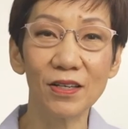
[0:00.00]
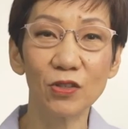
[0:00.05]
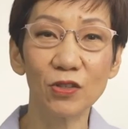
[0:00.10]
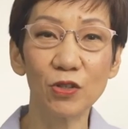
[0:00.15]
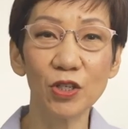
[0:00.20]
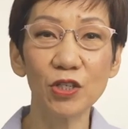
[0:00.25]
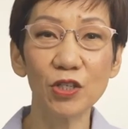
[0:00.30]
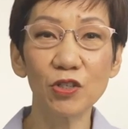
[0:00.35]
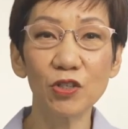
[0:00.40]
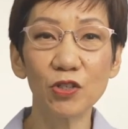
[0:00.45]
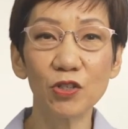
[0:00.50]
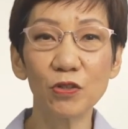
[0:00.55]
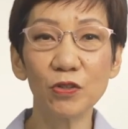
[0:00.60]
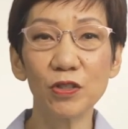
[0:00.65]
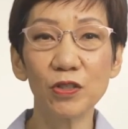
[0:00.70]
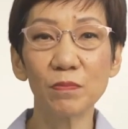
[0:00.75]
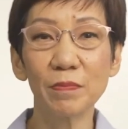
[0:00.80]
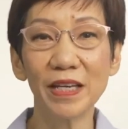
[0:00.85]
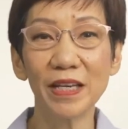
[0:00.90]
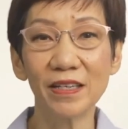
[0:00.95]
to
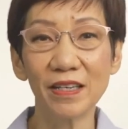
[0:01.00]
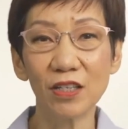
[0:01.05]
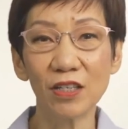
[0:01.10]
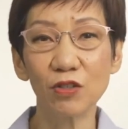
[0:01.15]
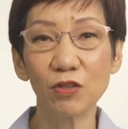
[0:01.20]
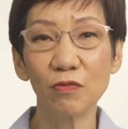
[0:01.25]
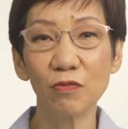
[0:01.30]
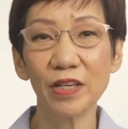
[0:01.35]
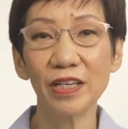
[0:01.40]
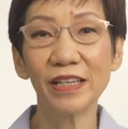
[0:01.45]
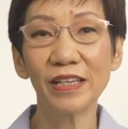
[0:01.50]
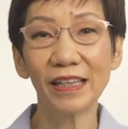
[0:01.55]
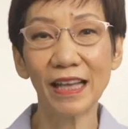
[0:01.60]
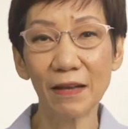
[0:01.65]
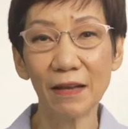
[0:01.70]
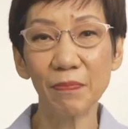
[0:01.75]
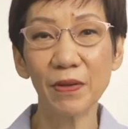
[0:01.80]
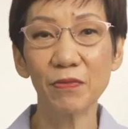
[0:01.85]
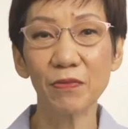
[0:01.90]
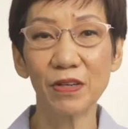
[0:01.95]
introduce mandatory
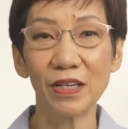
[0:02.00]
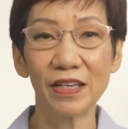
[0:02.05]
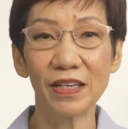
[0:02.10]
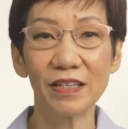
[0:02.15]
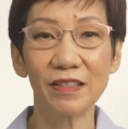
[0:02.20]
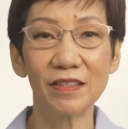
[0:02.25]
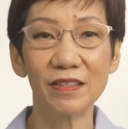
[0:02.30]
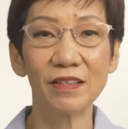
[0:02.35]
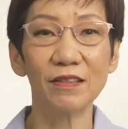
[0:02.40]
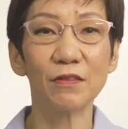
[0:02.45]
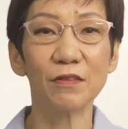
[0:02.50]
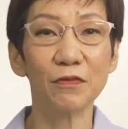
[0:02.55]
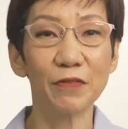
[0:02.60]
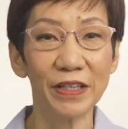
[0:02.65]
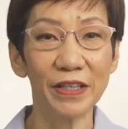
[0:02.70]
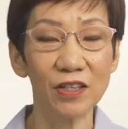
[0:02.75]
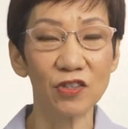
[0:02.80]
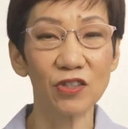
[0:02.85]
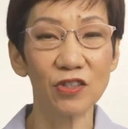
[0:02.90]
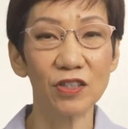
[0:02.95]
climate-related
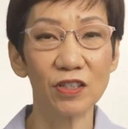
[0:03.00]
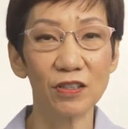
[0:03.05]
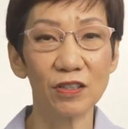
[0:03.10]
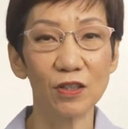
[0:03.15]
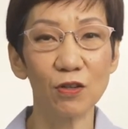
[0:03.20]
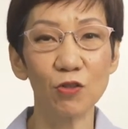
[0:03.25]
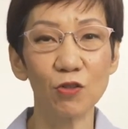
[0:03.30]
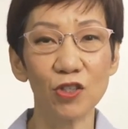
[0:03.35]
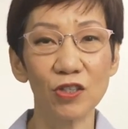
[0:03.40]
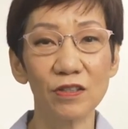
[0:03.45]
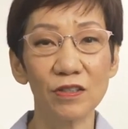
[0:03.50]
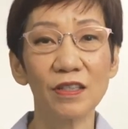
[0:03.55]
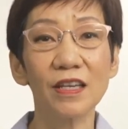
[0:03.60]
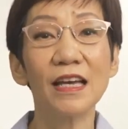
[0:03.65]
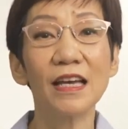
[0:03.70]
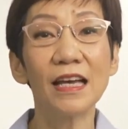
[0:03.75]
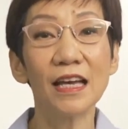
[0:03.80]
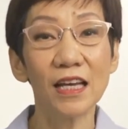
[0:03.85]
financial disclosures